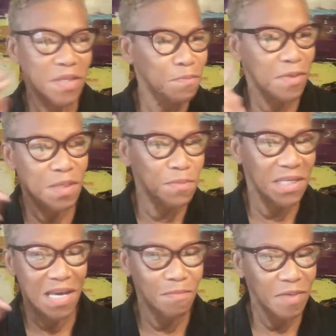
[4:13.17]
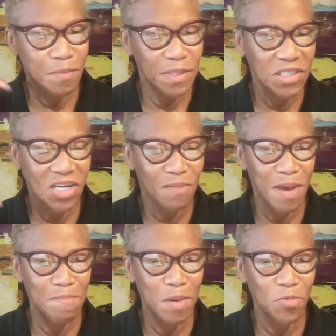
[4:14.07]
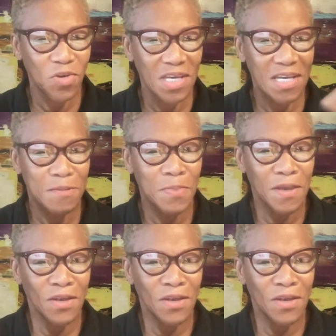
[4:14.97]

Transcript: Let me check my memory here.